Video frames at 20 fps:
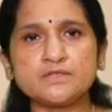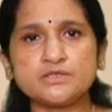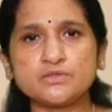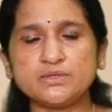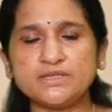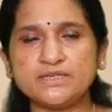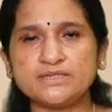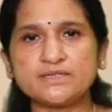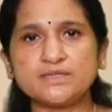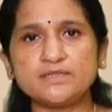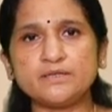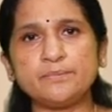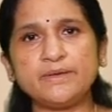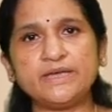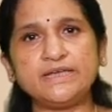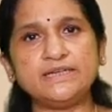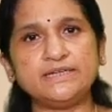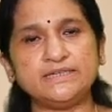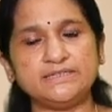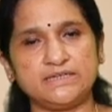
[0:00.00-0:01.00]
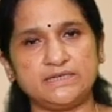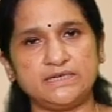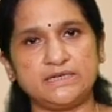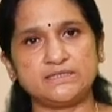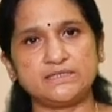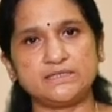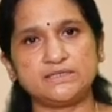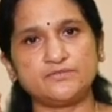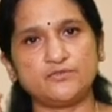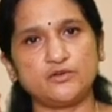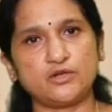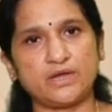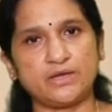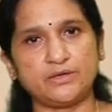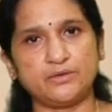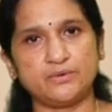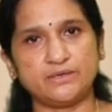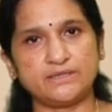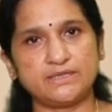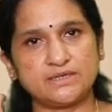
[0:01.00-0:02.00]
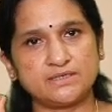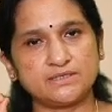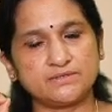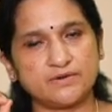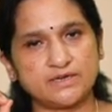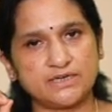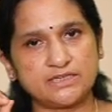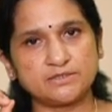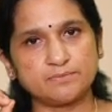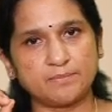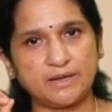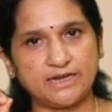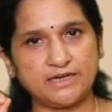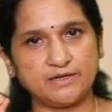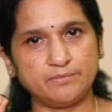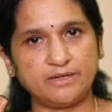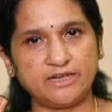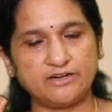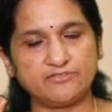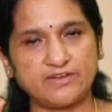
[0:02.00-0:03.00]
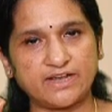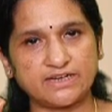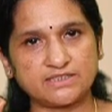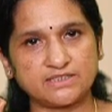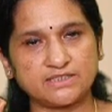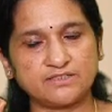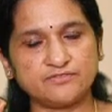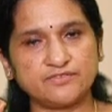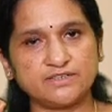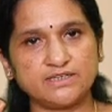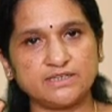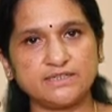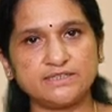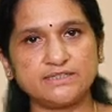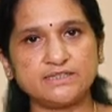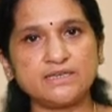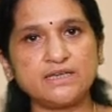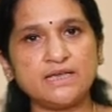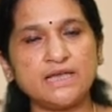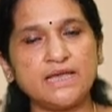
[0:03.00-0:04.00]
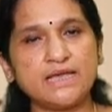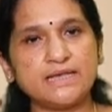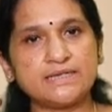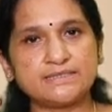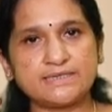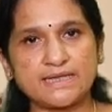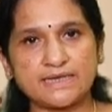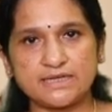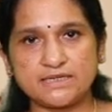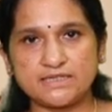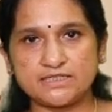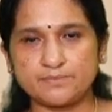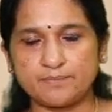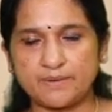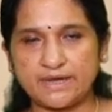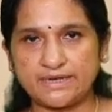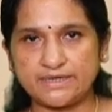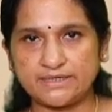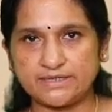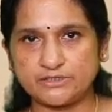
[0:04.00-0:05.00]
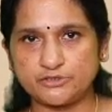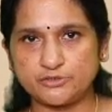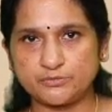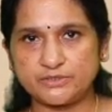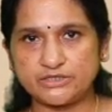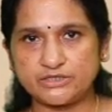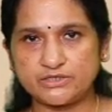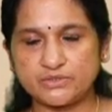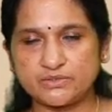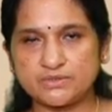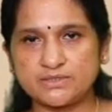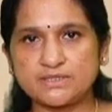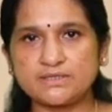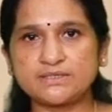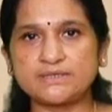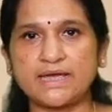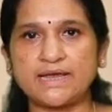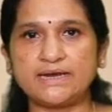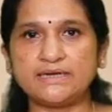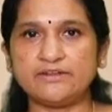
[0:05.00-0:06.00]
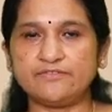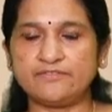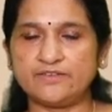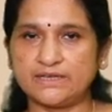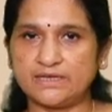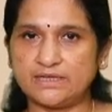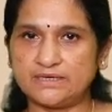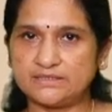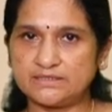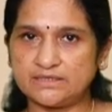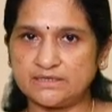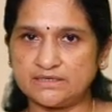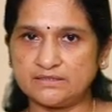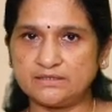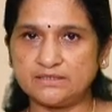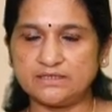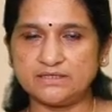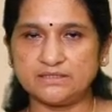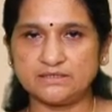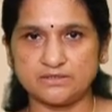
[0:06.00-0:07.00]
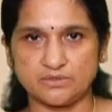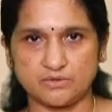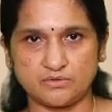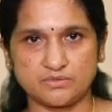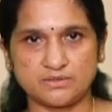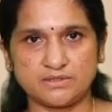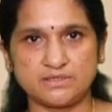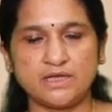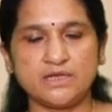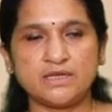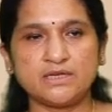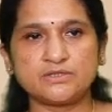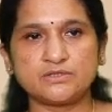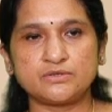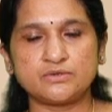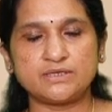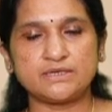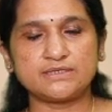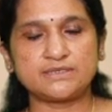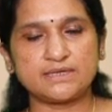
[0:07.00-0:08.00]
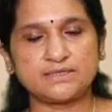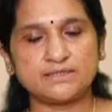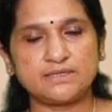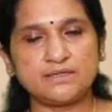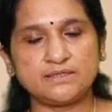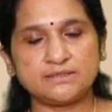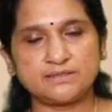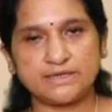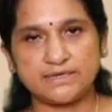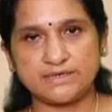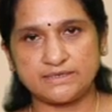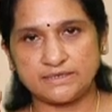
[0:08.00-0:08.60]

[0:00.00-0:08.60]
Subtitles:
So these are the main indications for IUI. That is, one is mild male factor infertility, second is mild endometriosis and difficulty in intercourse. So these are the three